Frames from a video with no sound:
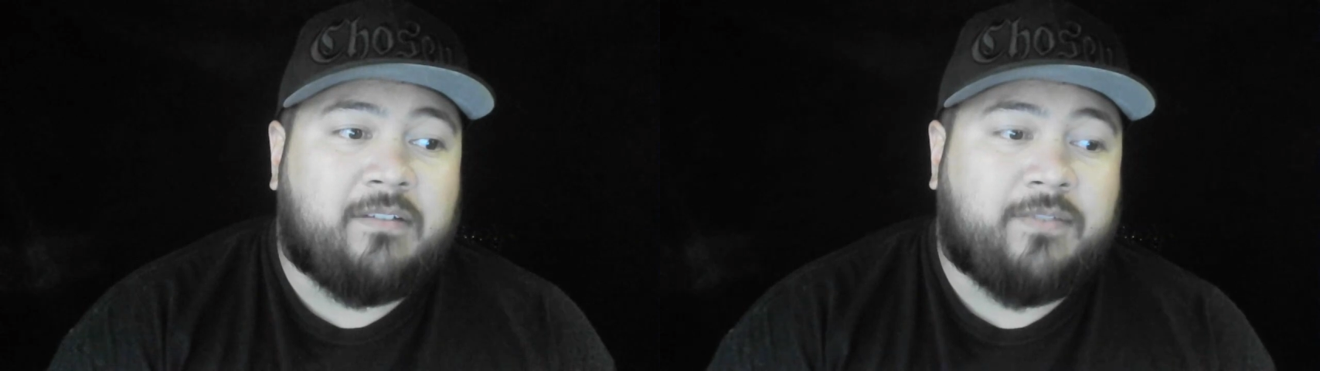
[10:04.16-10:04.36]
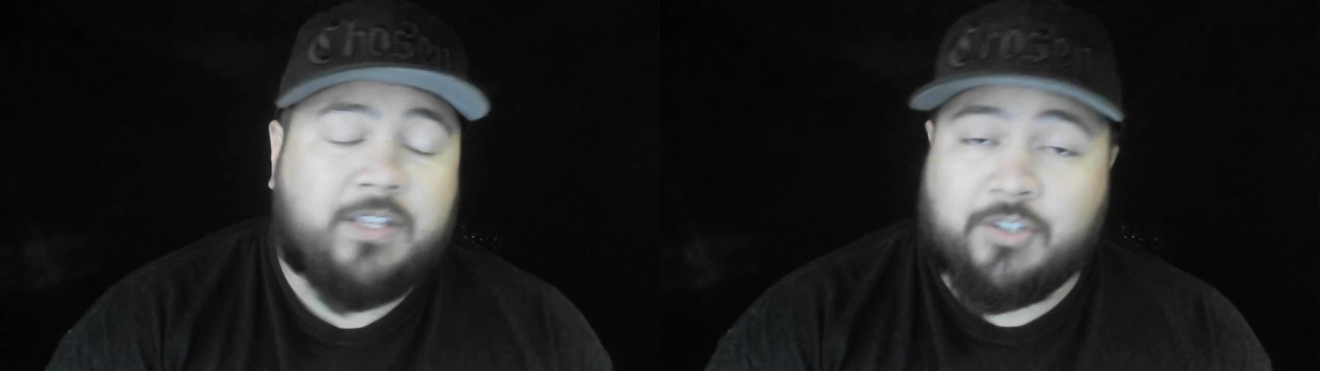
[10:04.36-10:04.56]

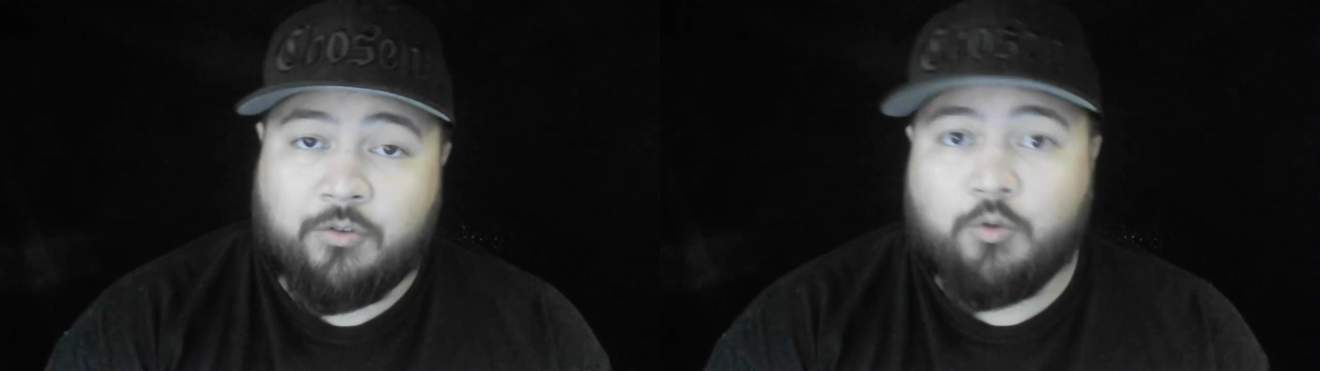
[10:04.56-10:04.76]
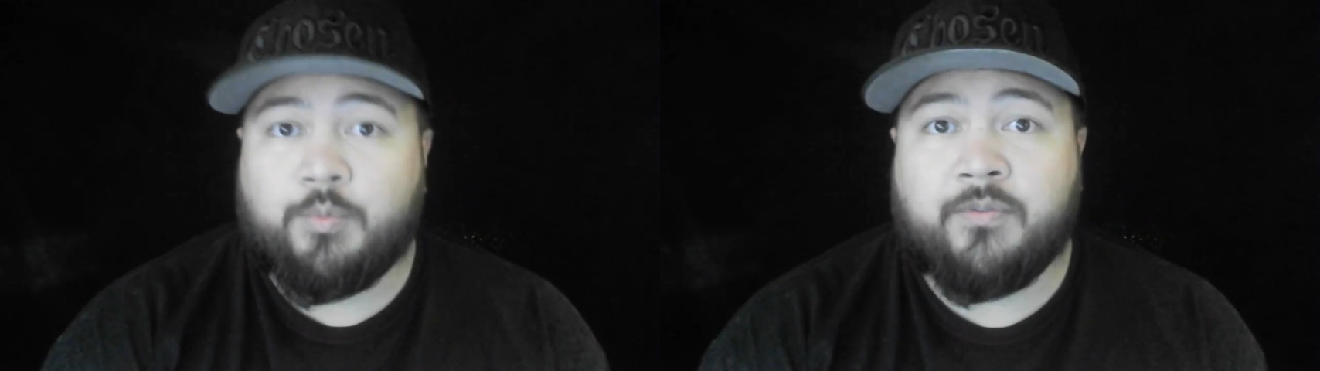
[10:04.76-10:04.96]
if it's
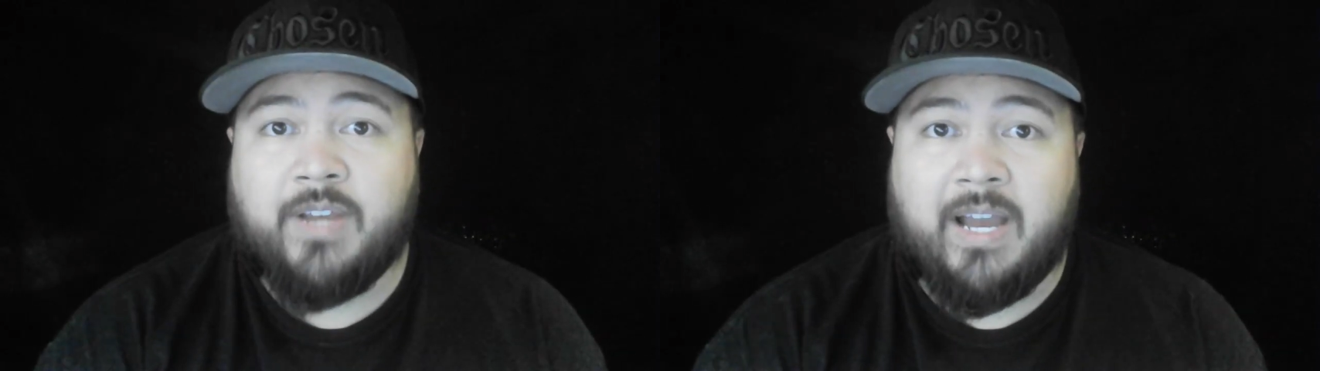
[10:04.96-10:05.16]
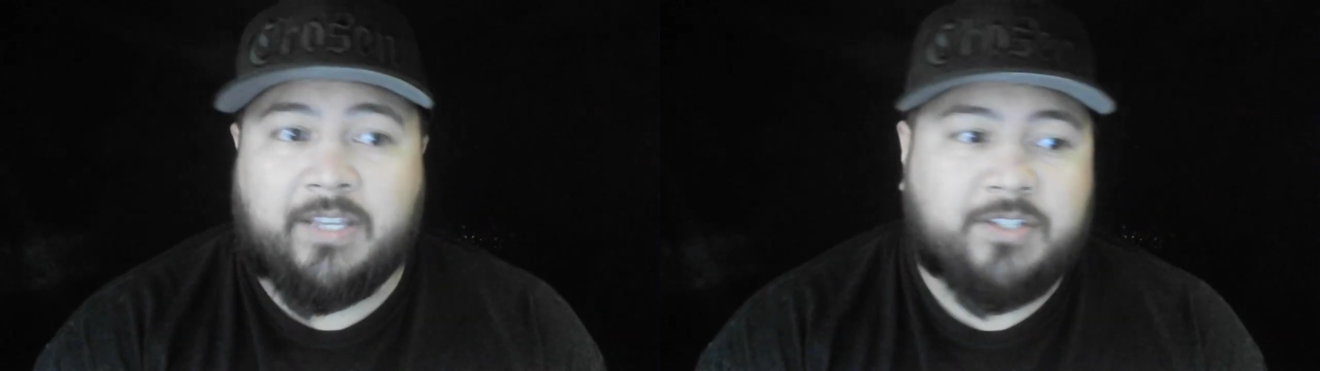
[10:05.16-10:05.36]
a group of
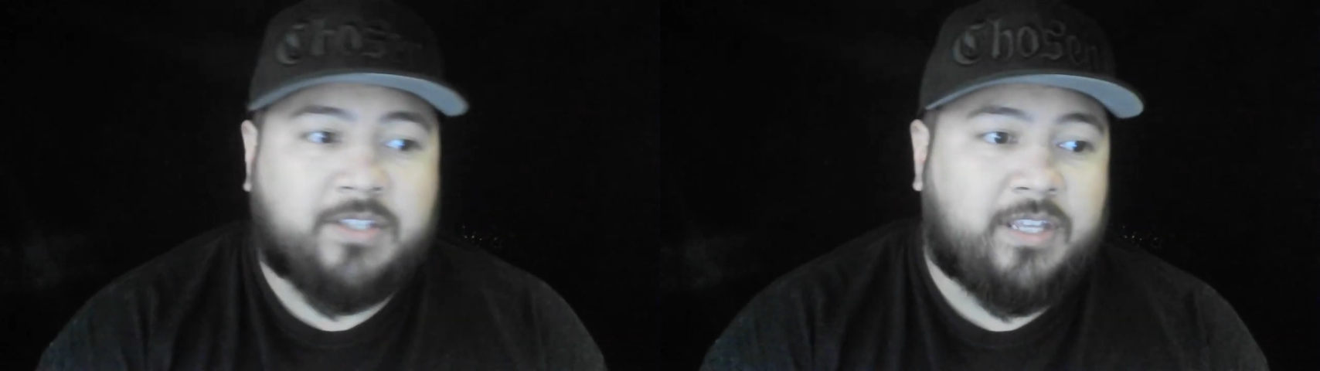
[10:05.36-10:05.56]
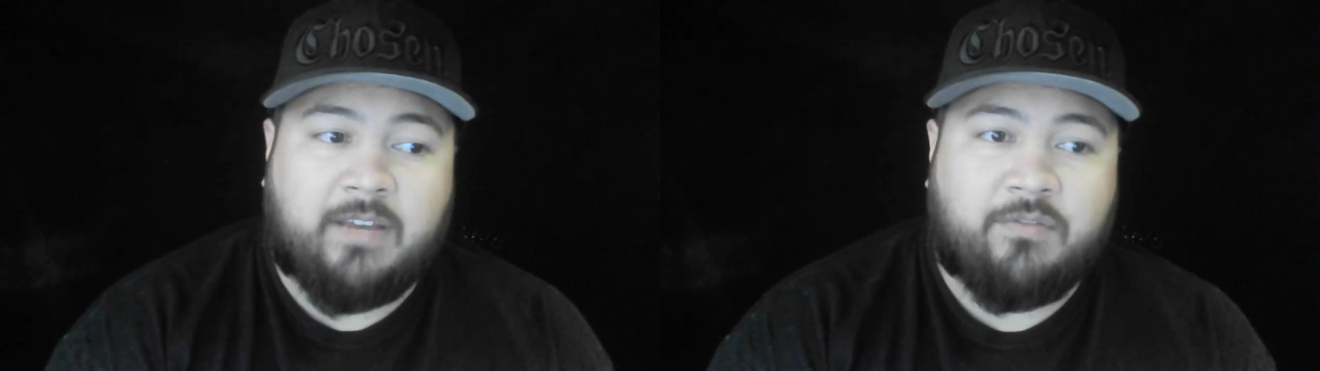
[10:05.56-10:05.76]

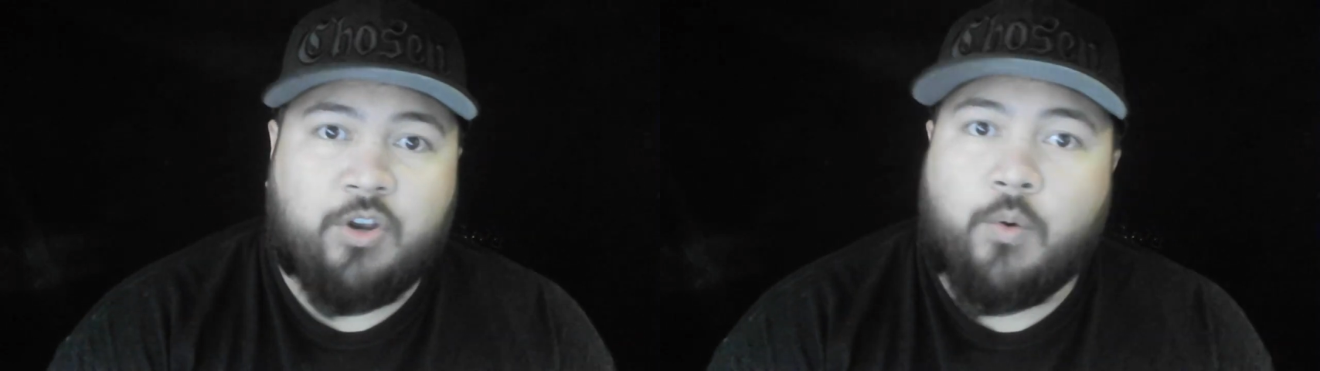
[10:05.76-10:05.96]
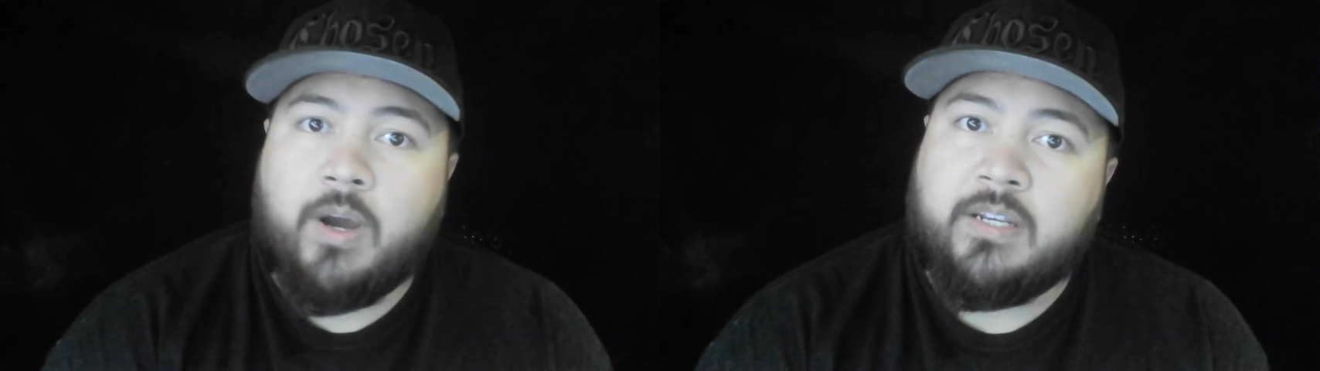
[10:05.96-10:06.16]
guys that have
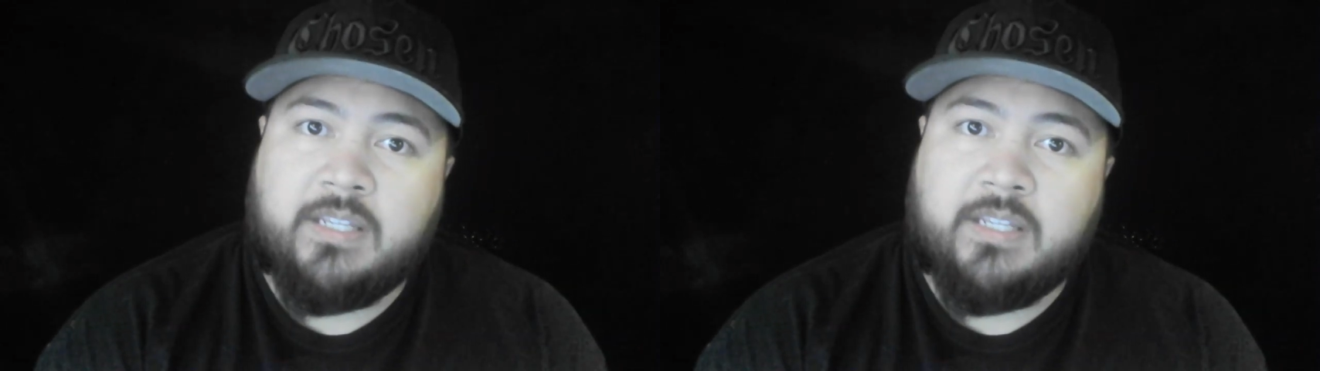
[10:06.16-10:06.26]
no